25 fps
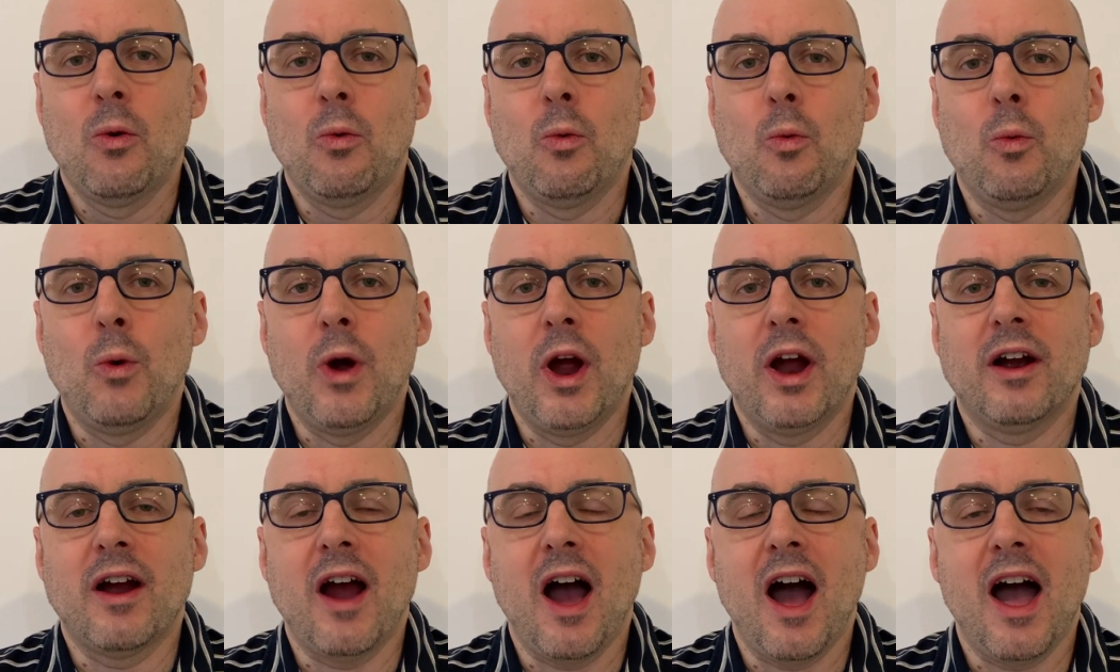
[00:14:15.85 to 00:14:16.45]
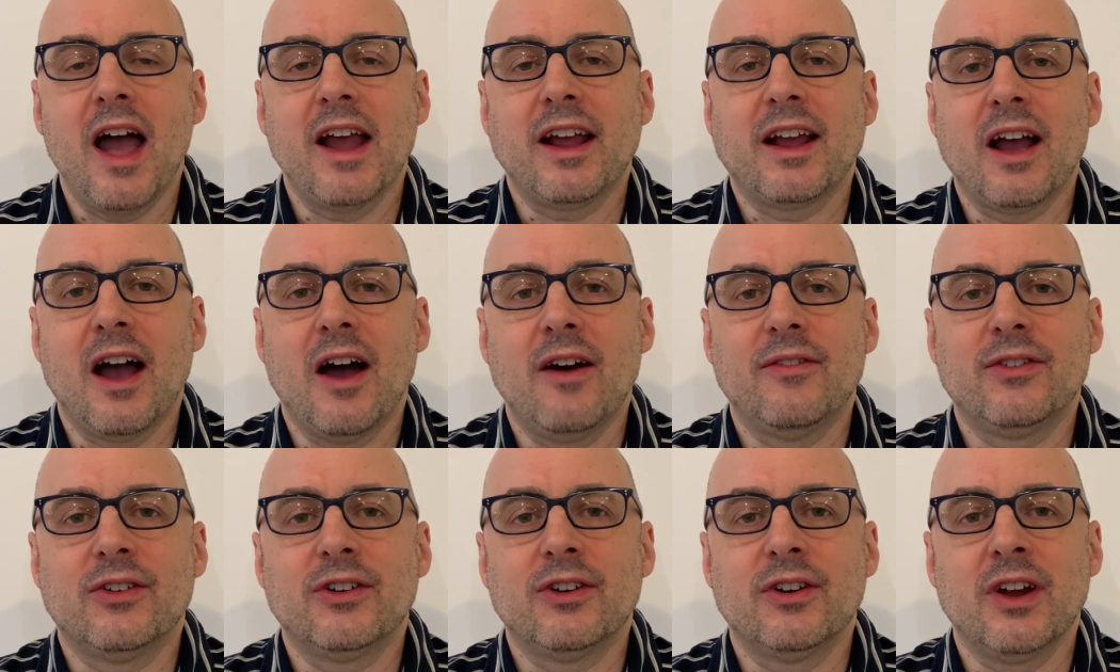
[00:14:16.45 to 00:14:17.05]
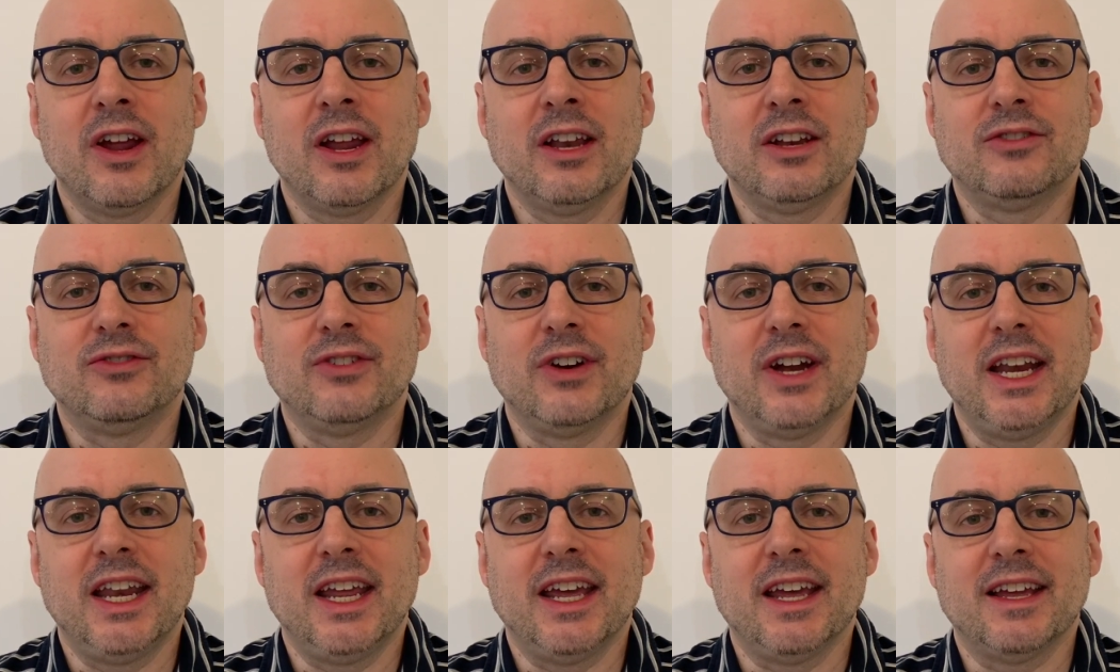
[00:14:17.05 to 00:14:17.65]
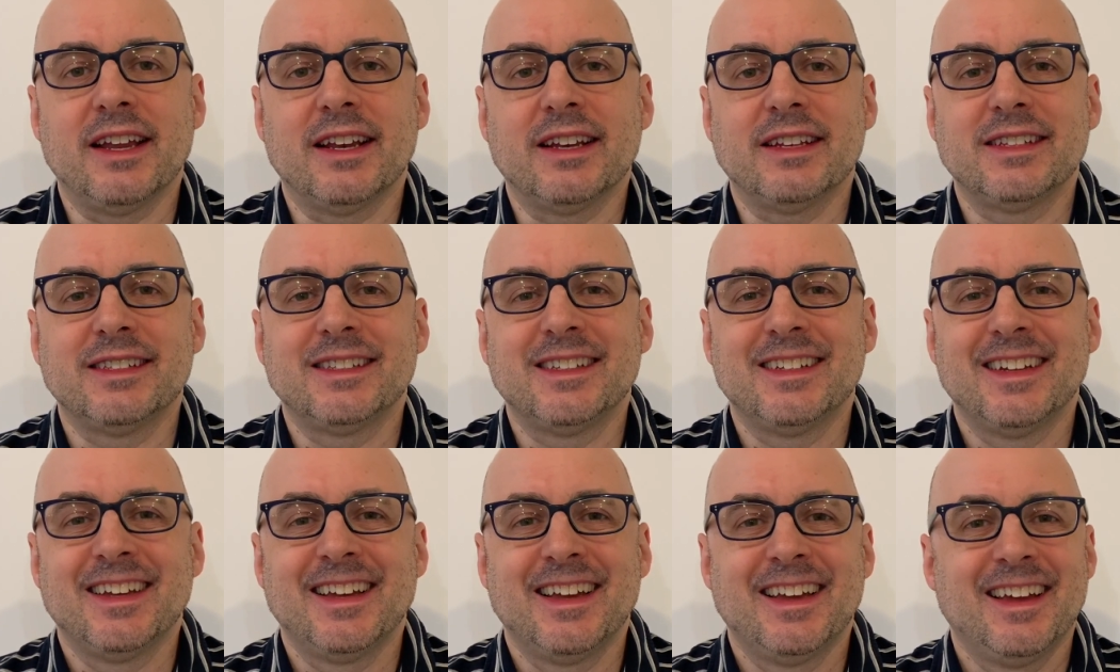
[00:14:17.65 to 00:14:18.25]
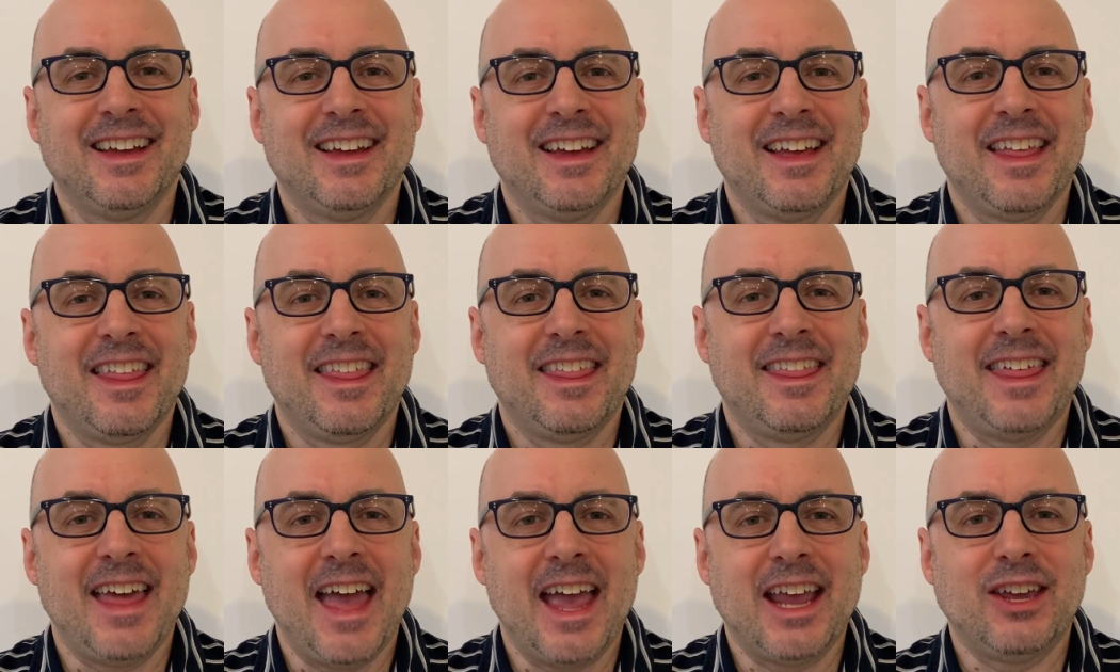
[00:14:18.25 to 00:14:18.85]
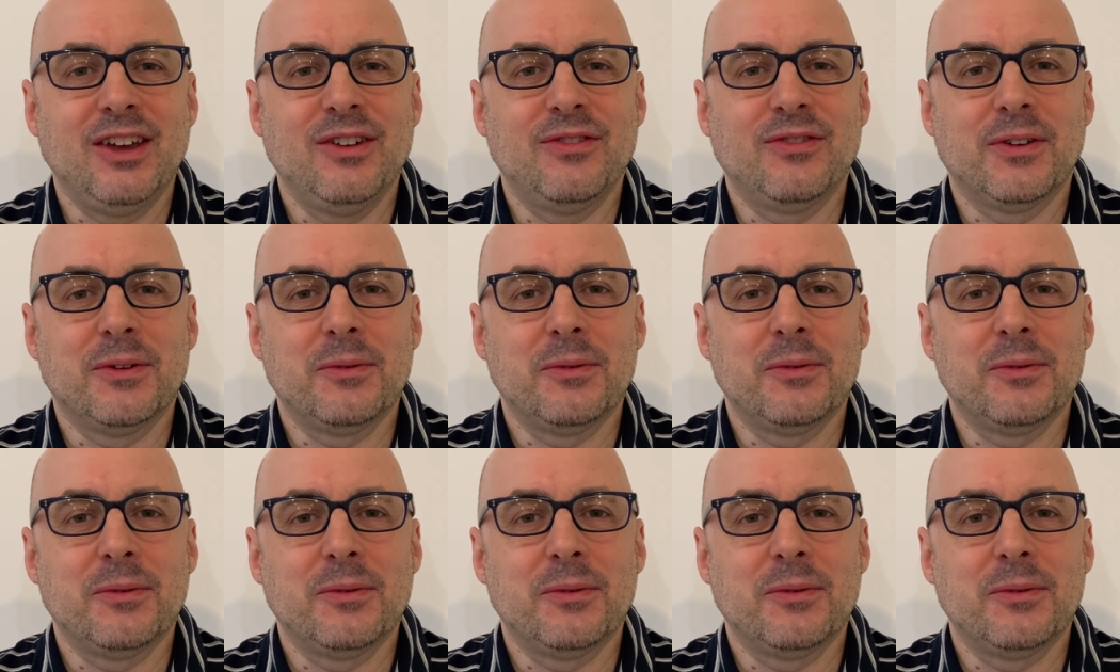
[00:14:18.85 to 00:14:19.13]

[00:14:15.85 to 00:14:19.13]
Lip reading: where I cover ingredients. Thank you for